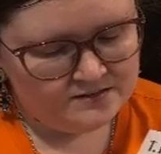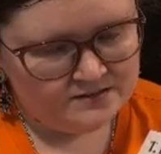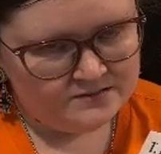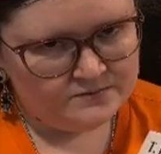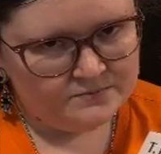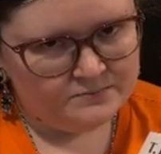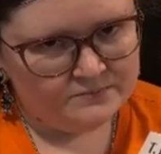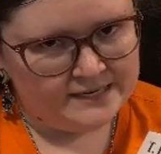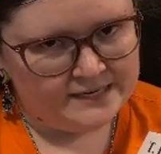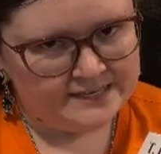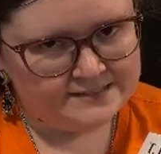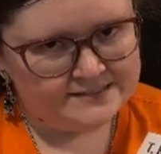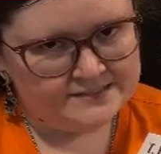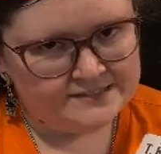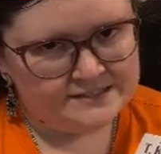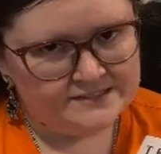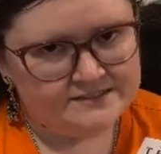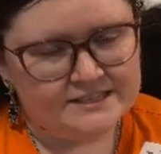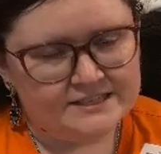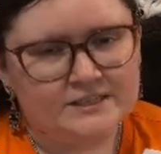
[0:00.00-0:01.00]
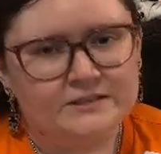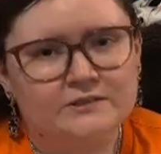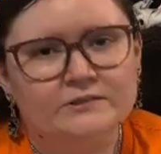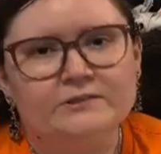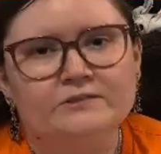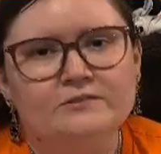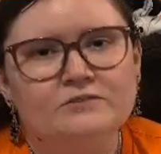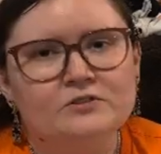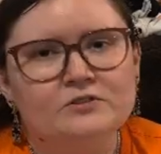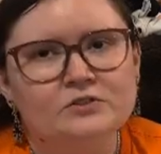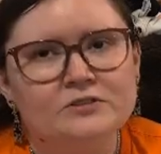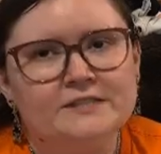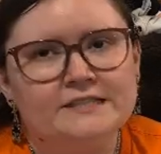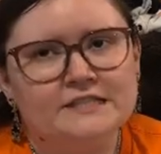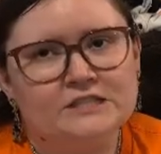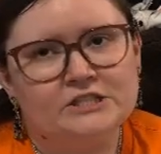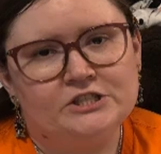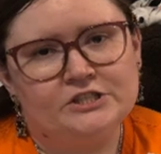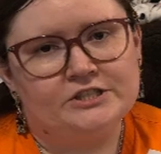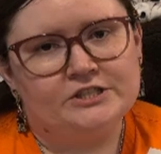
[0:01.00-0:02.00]
passing down
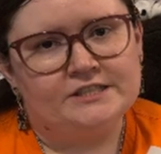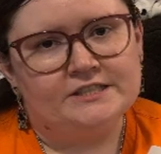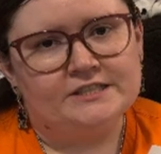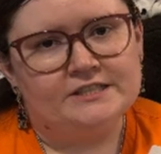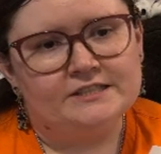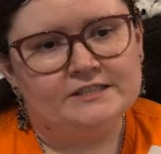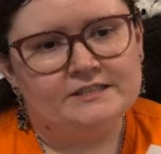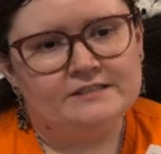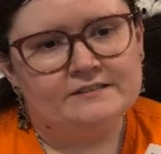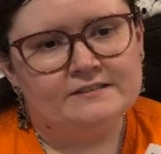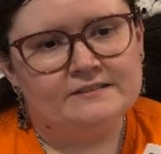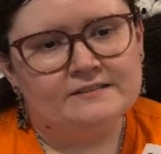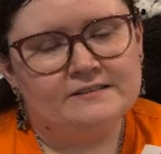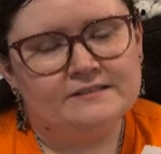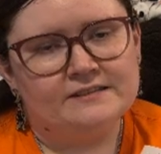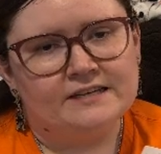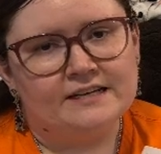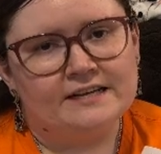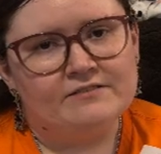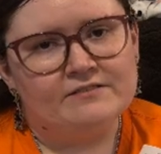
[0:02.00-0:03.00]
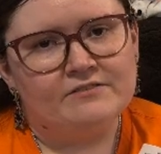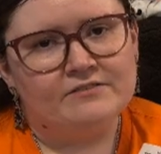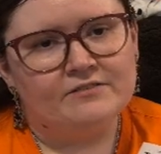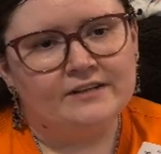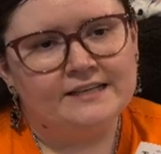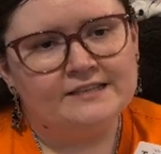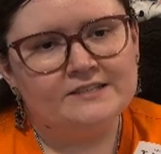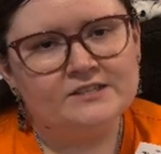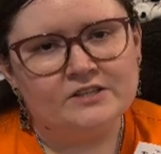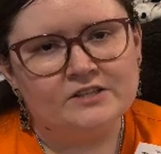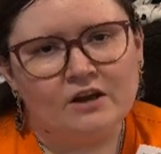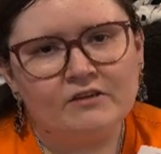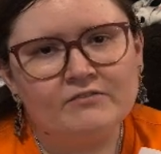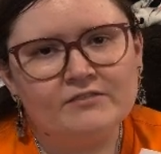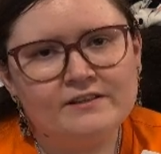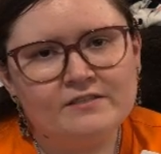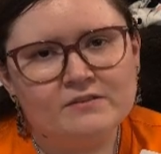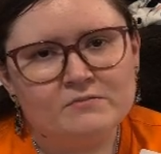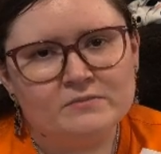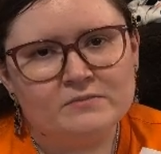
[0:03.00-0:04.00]
traditions and like
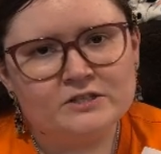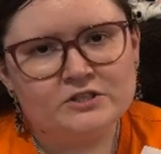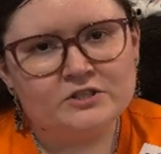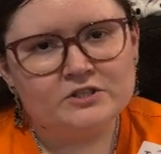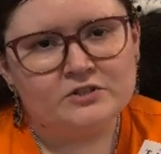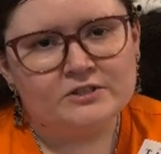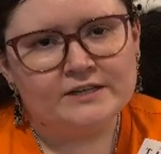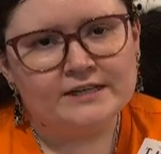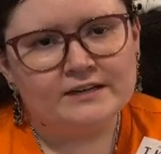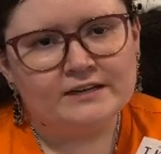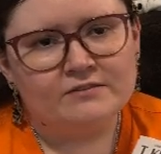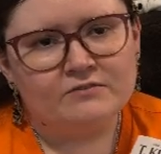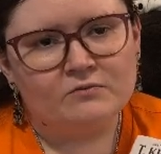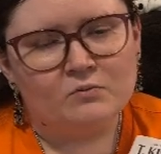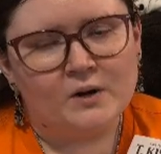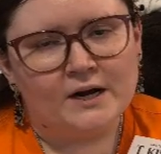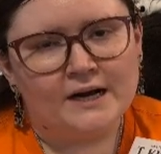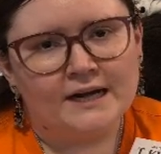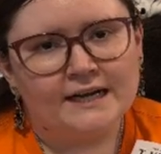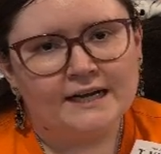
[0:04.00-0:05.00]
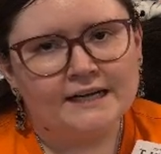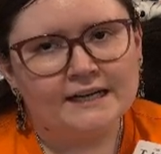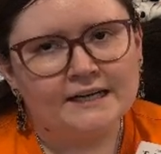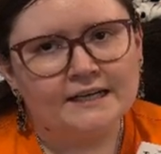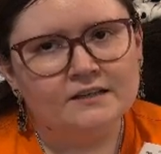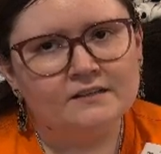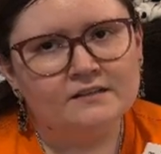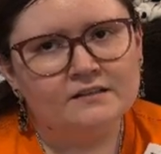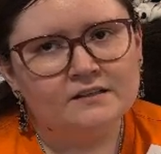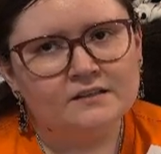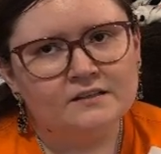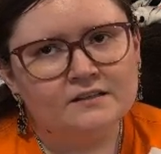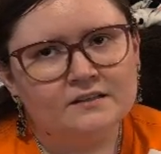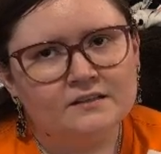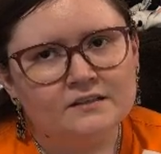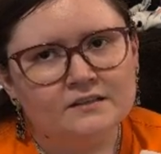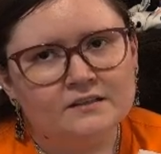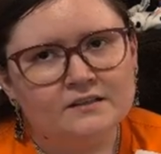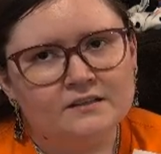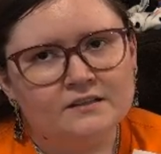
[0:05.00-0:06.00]
solving the mystery of why
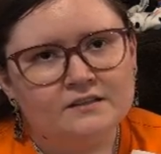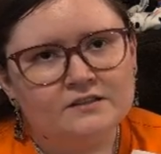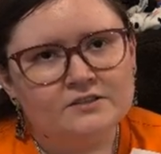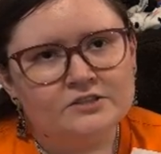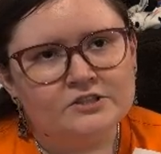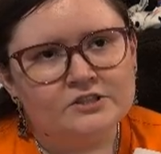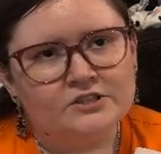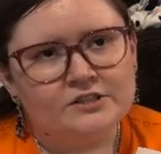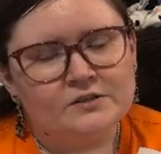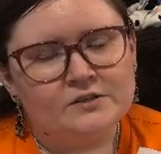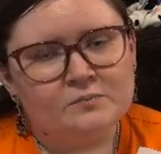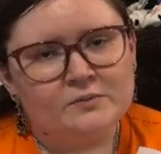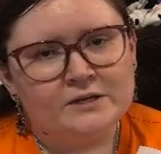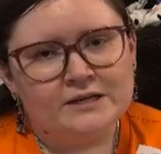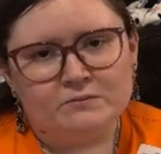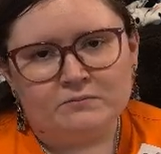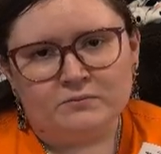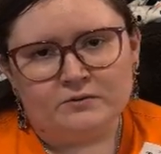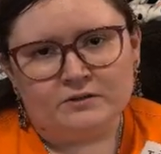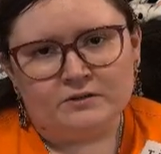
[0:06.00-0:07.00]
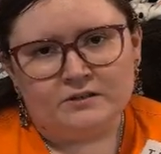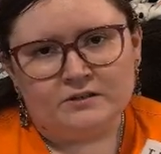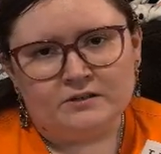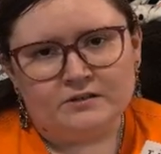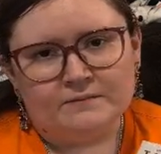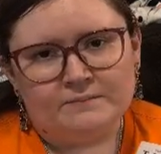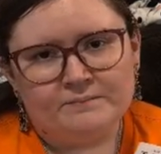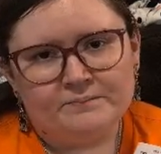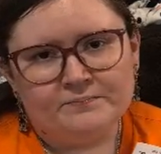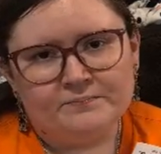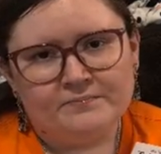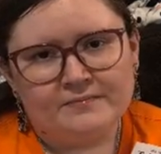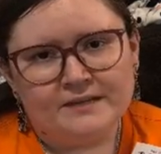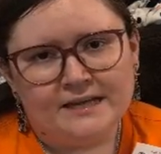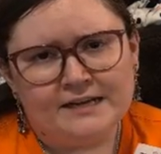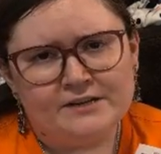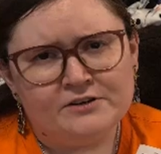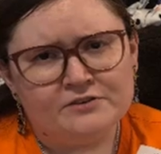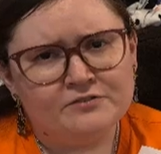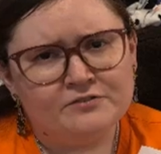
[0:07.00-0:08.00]
certain people
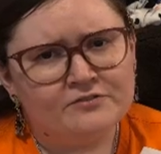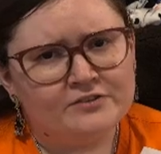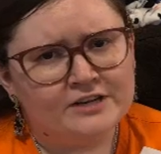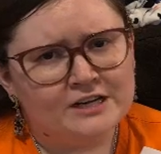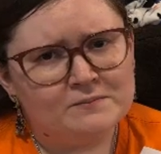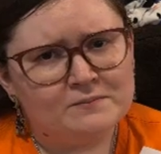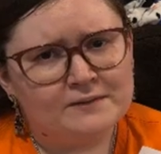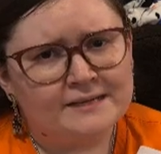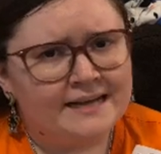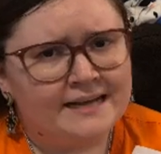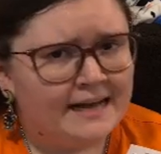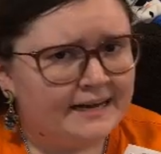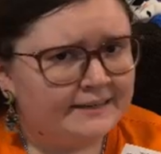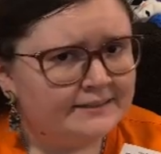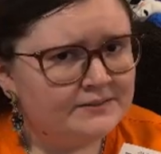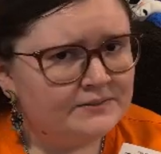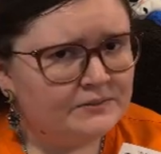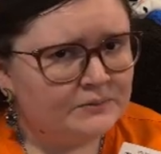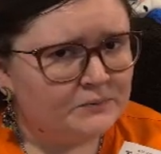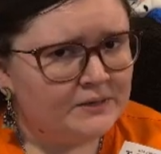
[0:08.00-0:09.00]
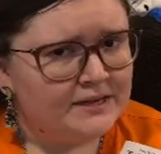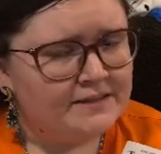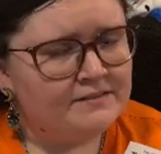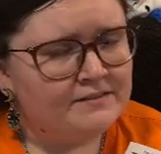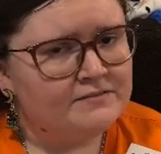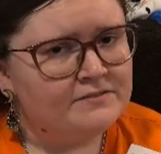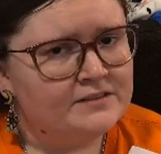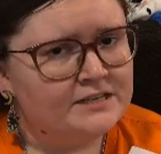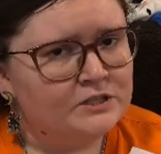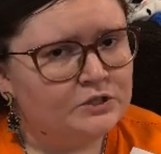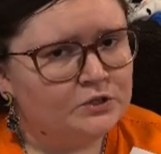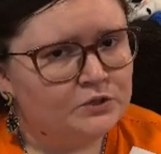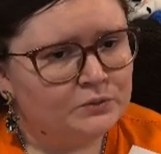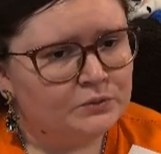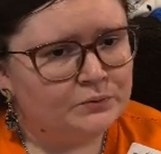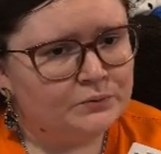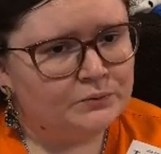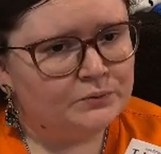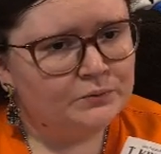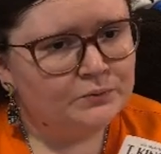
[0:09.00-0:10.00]
in your family act the way that they
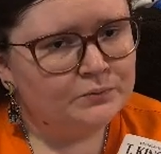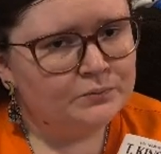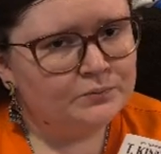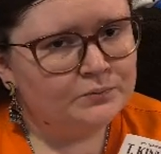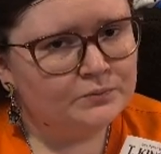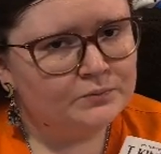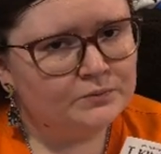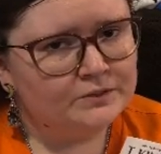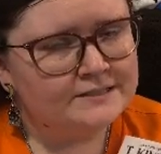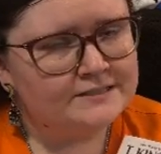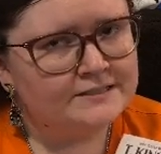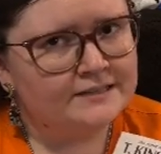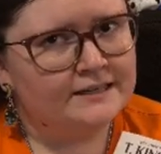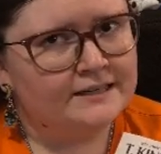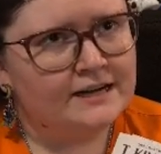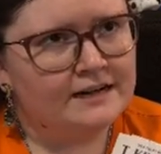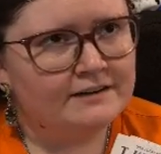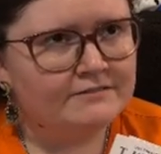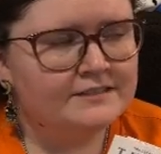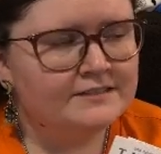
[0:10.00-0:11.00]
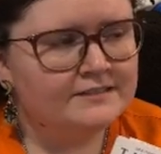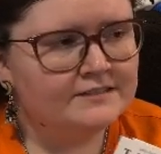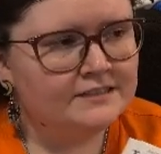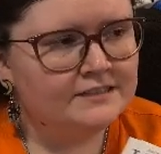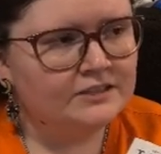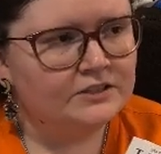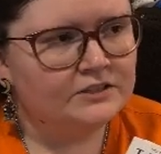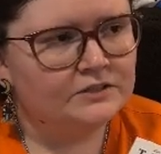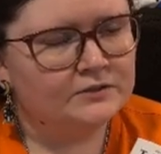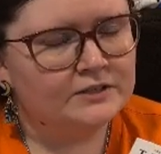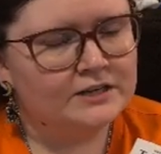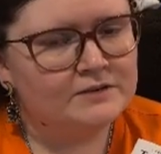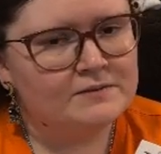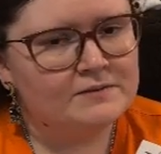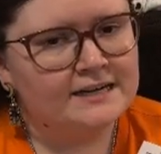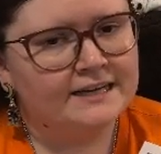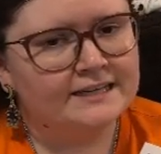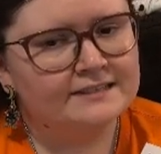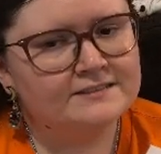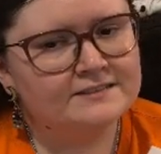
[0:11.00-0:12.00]
do. Because like obviously her grandma
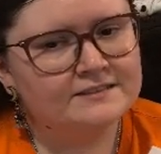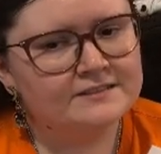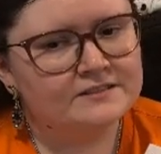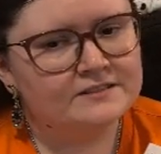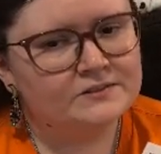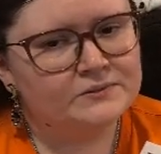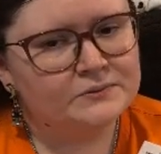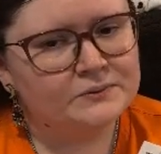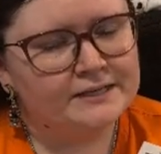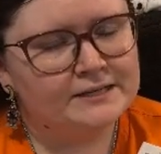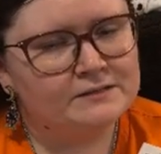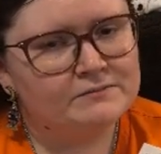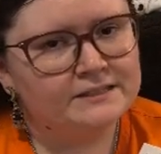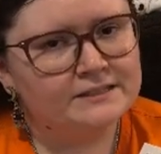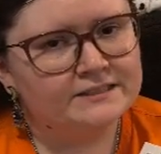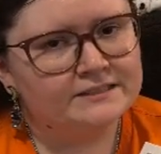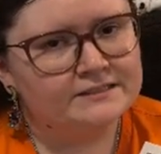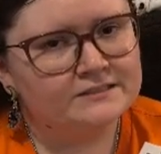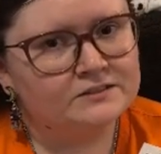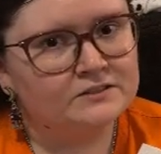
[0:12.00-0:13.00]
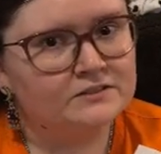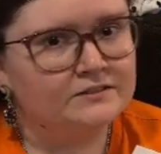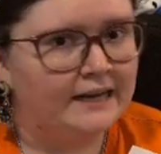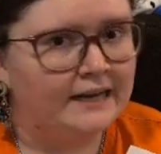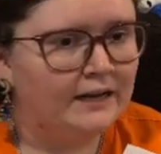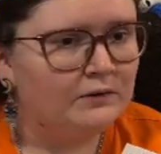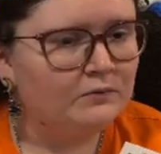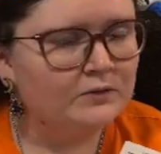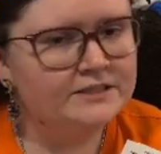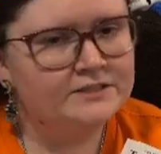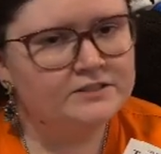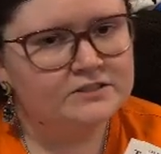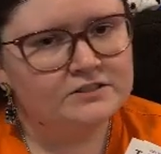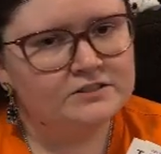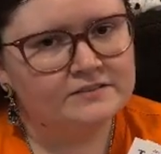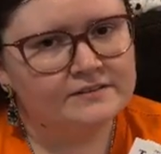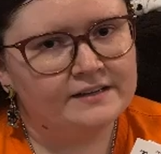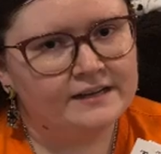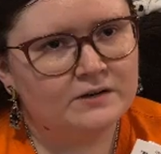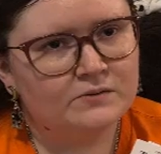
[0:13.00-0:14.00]
acts this way because her dad raised
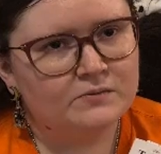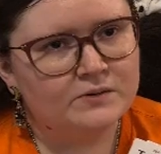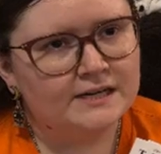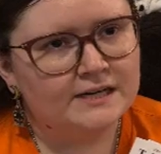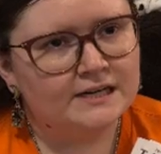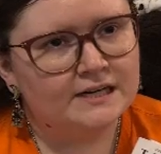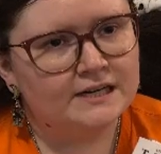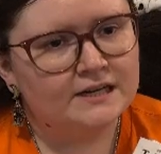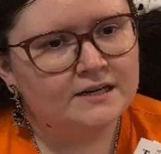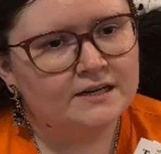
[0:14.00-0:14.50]
her that way,